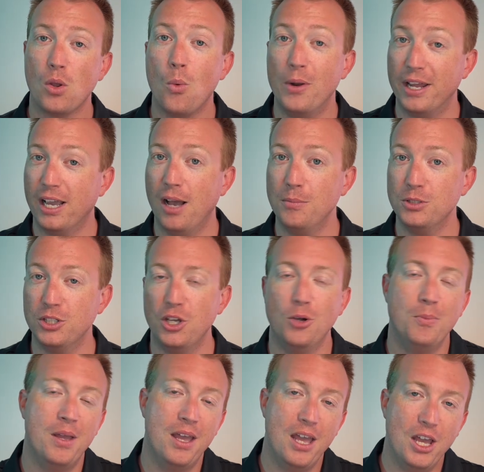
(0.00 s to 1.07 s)
When it comes to you,
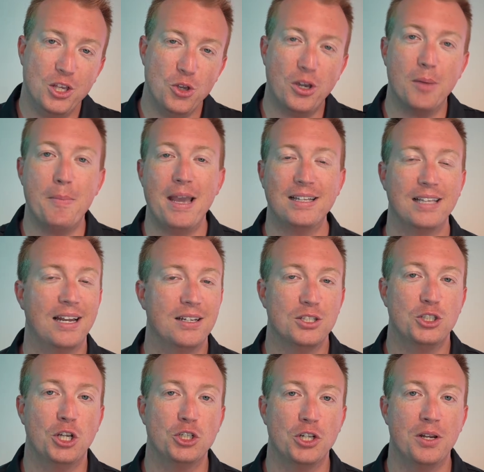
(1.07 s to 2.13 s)
you can make that
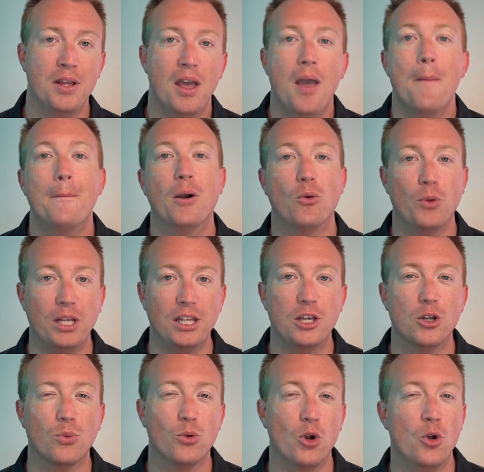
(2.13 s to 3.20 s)
decision, but really
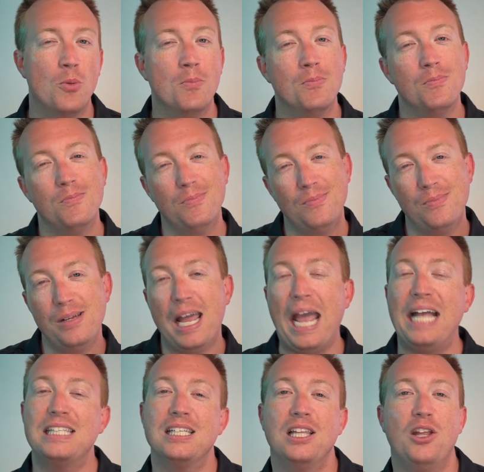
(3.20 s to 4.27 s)
your room,
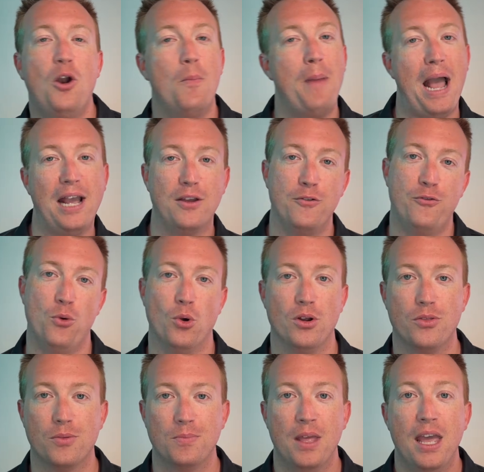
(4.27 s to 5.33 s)
it's a little back and
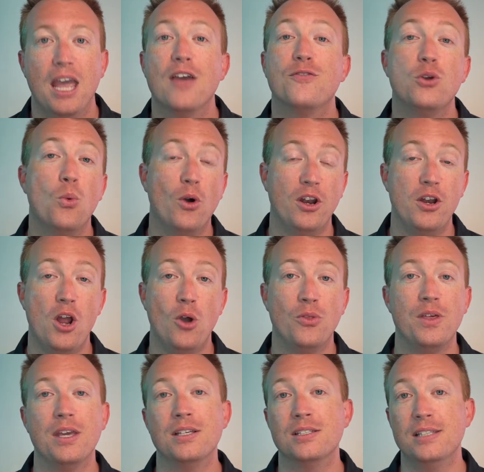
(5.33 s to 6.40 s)
forth. If you want to know
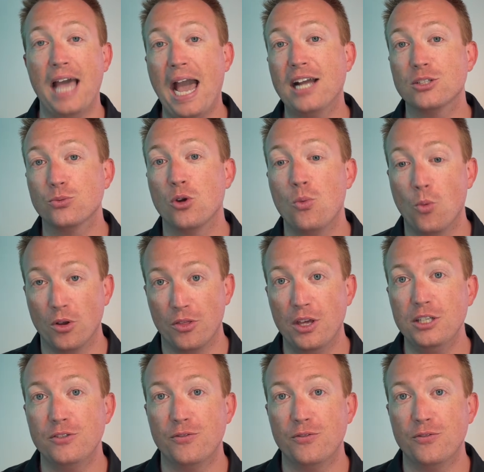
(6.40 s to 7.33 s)
the exact room where this